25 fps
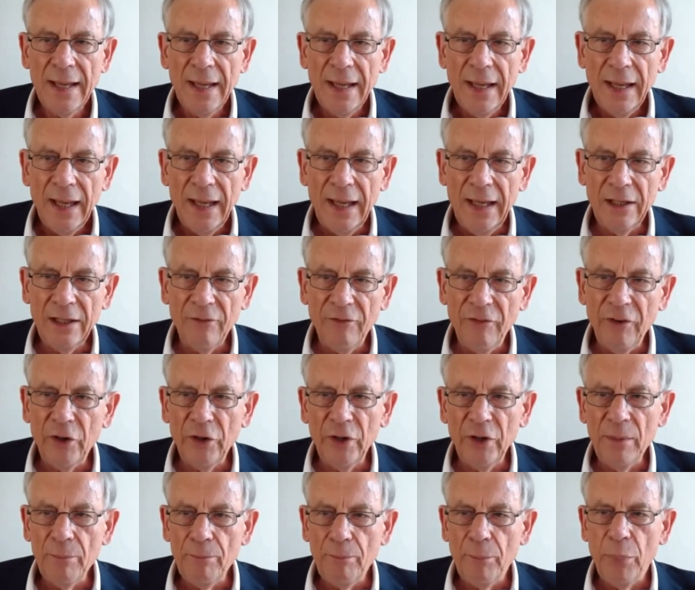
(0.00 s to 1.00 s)
And a
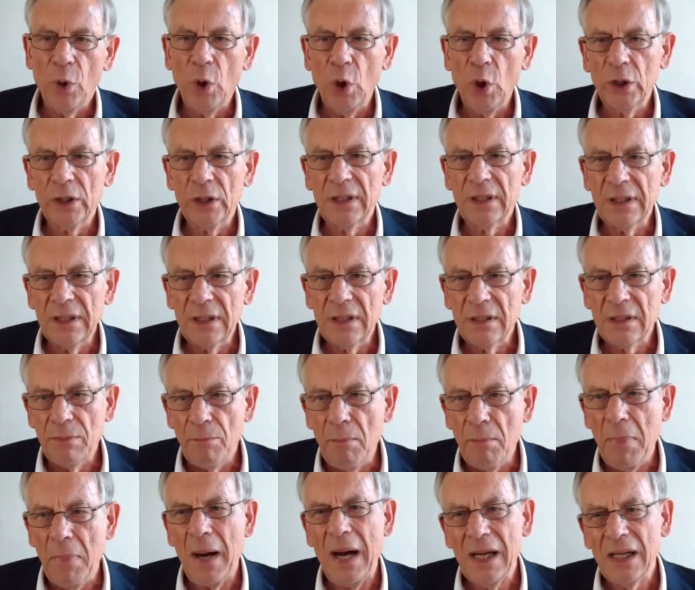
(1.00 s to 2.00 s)
very important
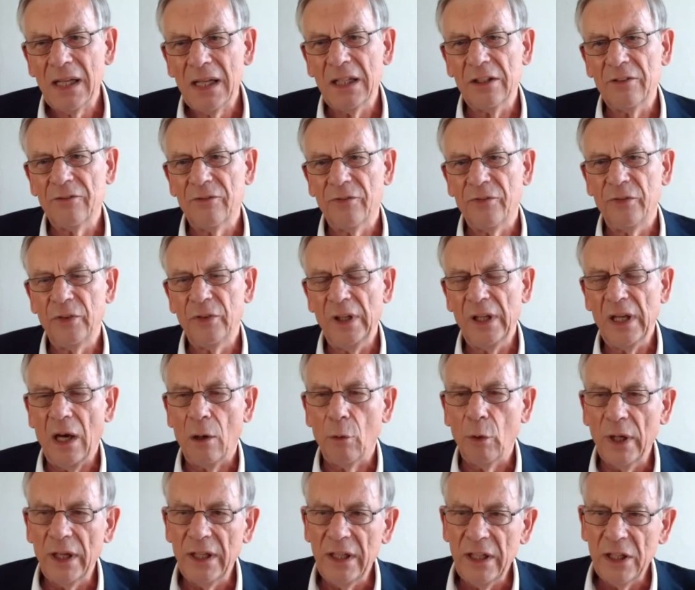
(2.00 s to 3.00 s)
market in
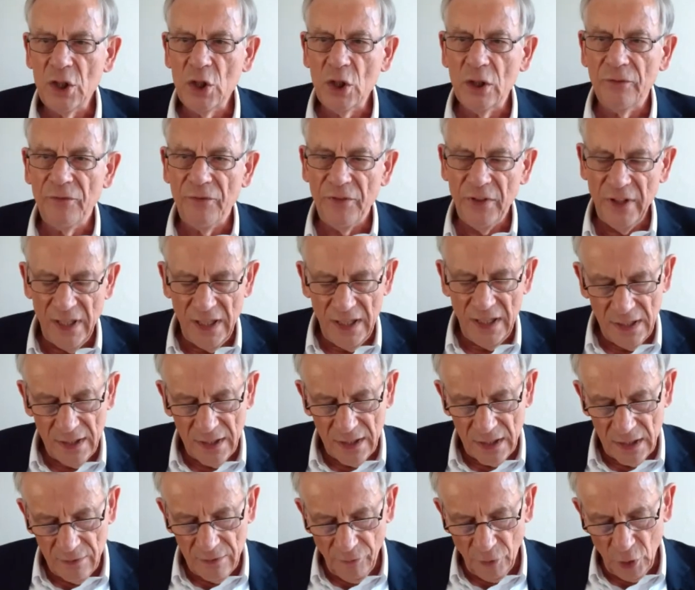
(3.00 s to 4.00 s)
our initial
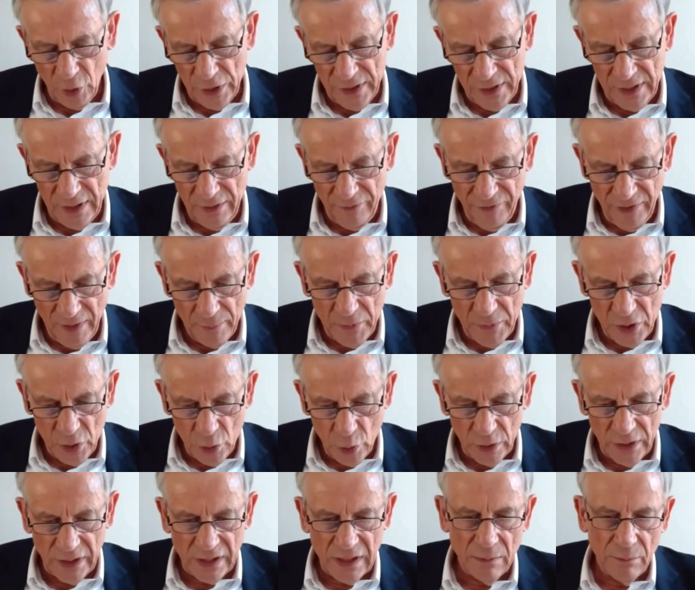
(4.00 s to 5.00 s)
phase was the
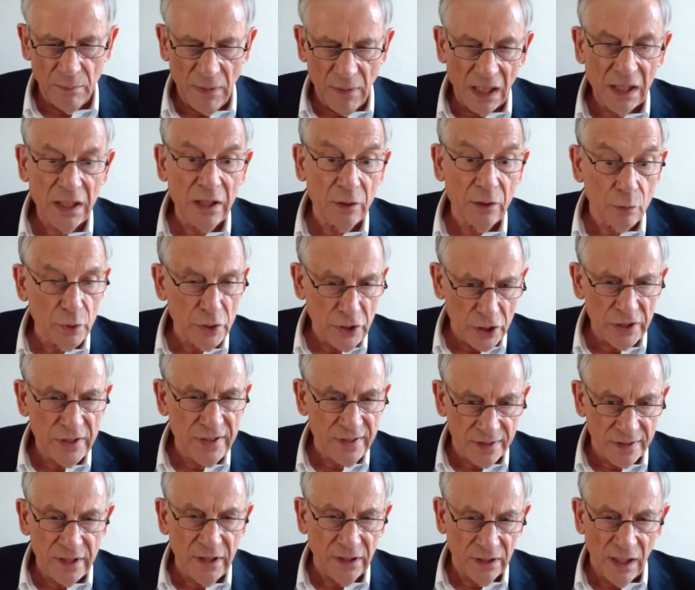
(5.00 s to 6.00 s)
pharmaceutical market, which is
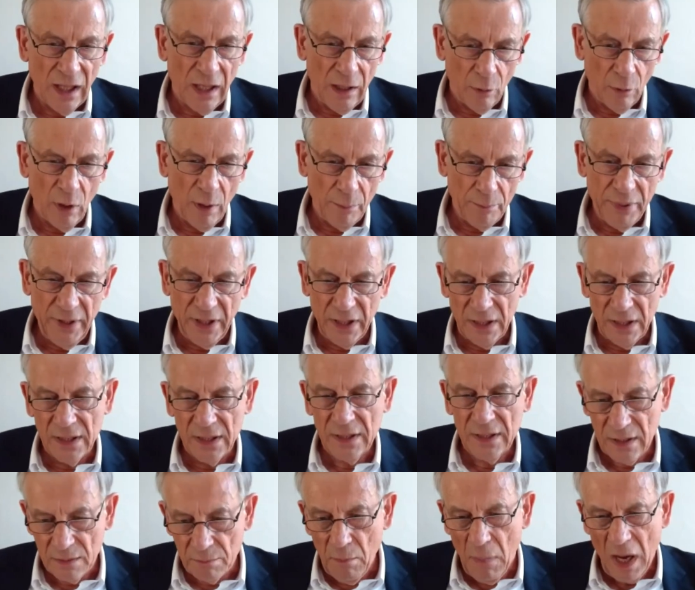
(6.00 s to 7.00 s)
still our
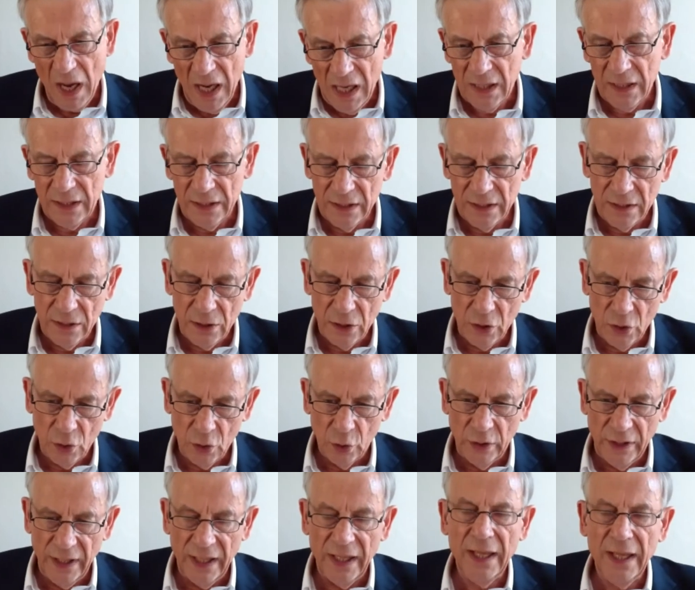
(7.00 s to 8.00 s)
biggest market
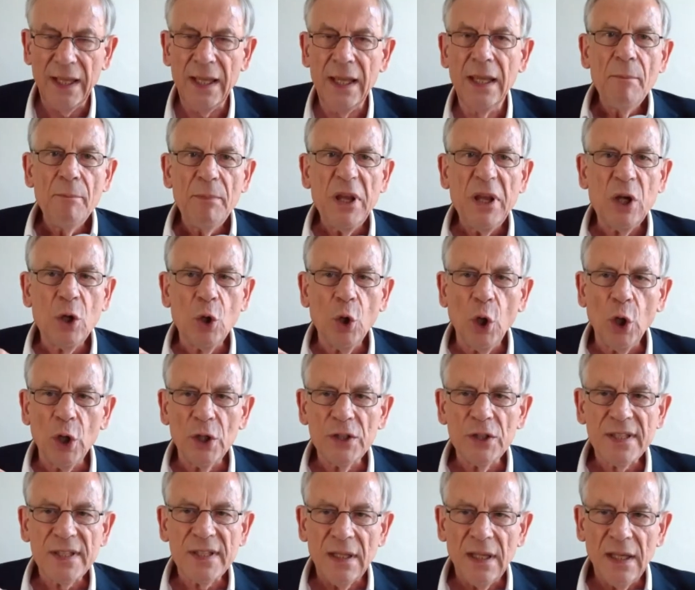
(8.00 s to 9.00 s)
today,
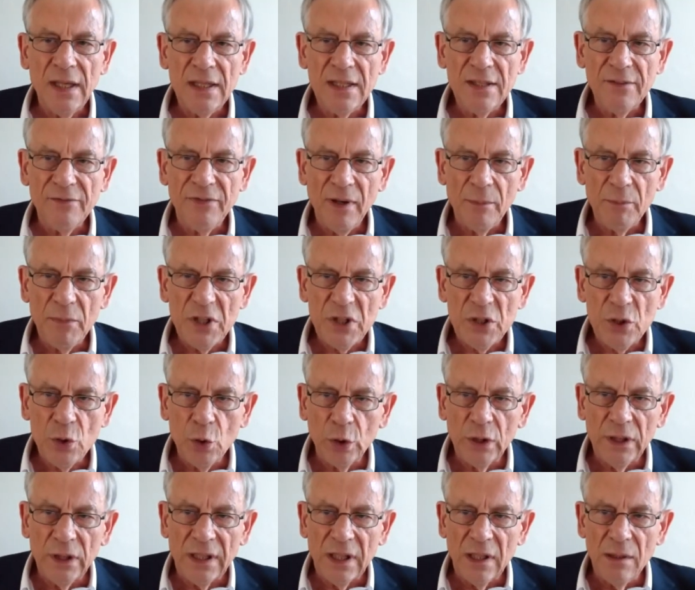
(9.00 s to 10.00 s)
because in the
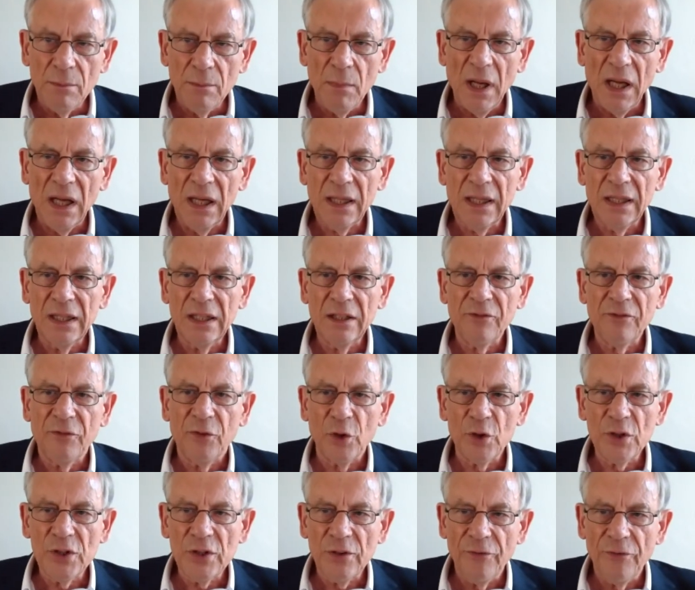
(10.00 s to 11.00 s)
pharmaceutical market,
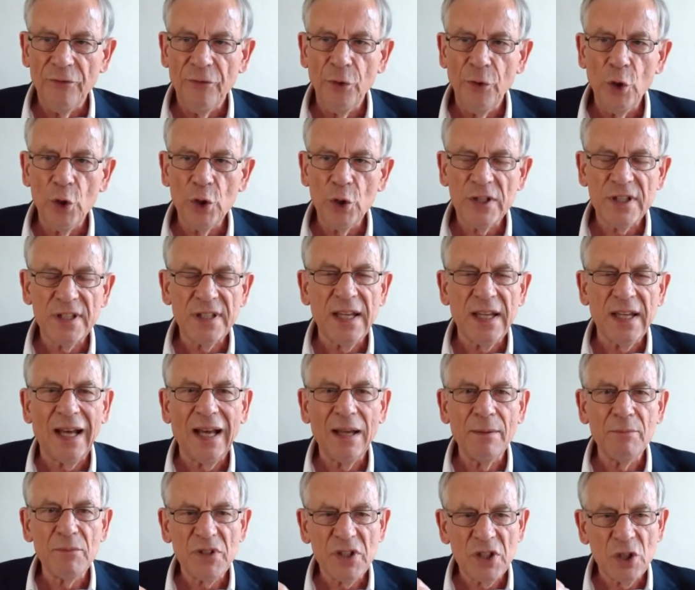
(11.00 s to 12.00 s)
for the first
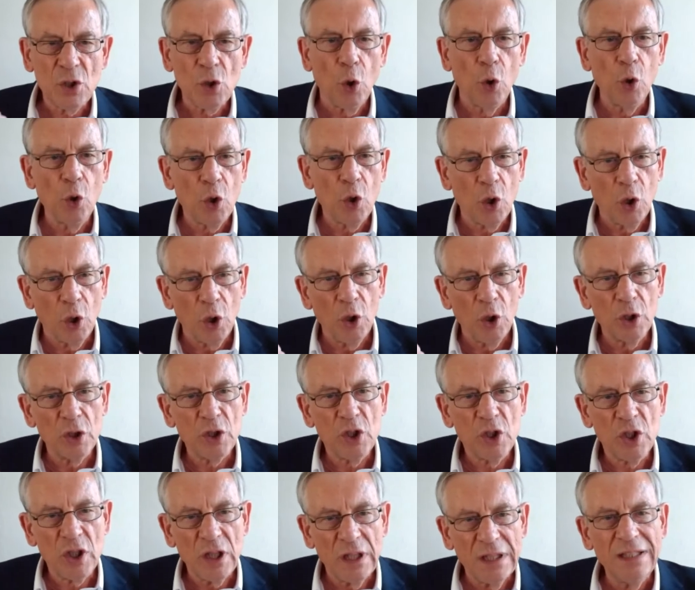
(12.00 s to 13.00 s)
time, so-called
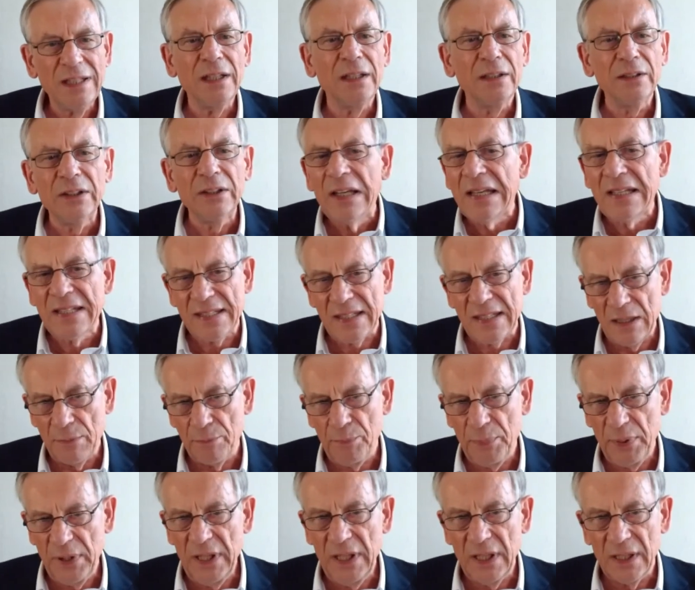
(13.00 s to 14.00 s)
generics
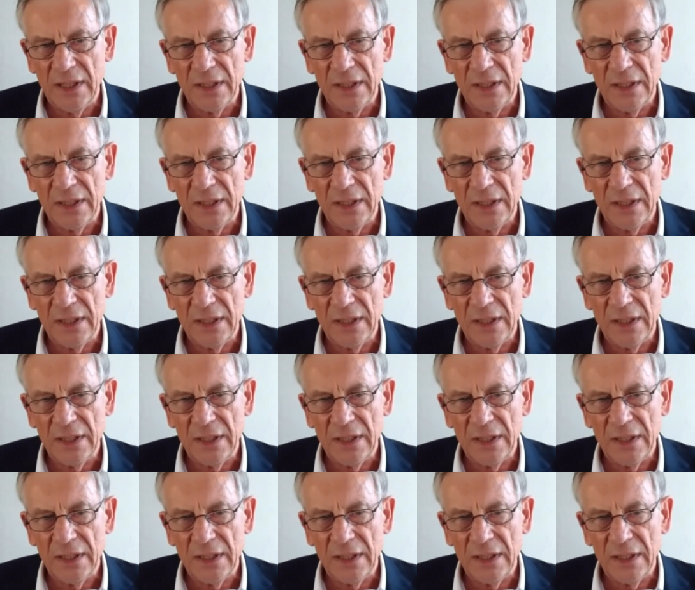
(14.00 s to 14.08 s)
appeared.